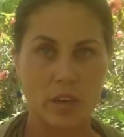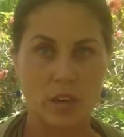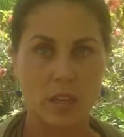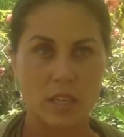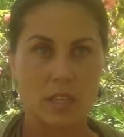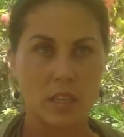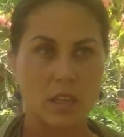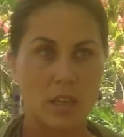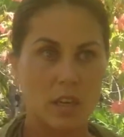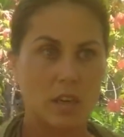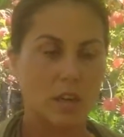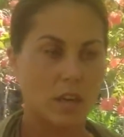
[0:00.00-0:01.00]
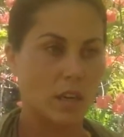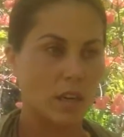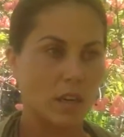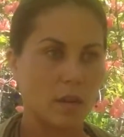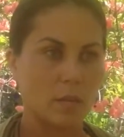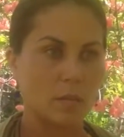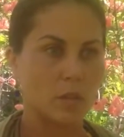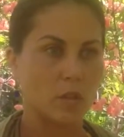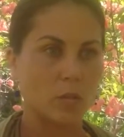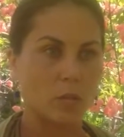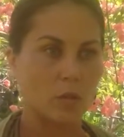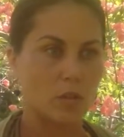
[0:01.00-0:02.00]
on,
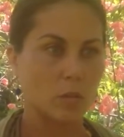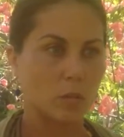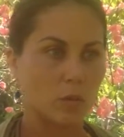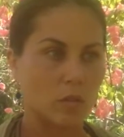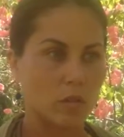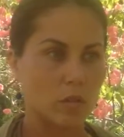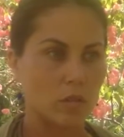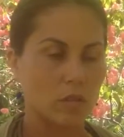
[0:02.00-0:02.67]
multiple